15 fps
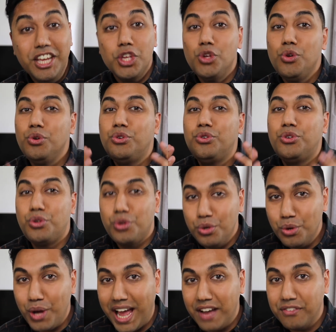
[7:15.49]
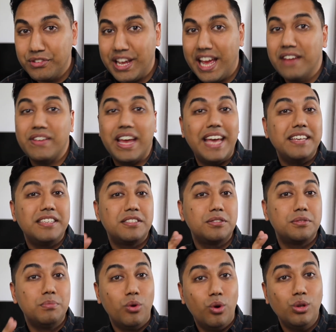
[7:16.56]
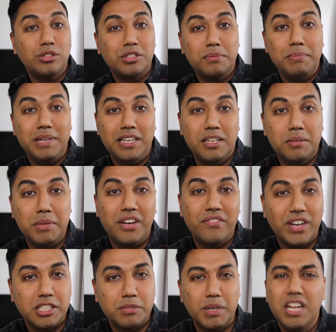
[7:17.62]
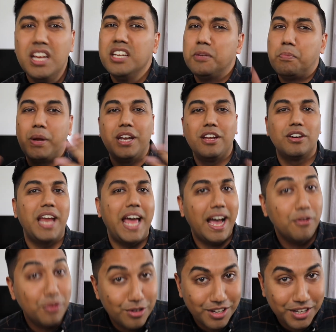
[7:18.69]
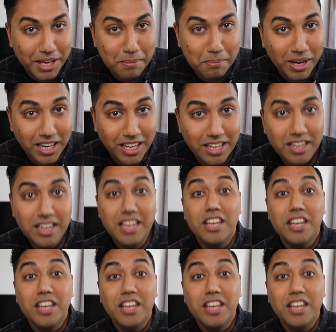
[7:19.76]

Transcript: You do have to have a small to medium investment, depending on how you look at money.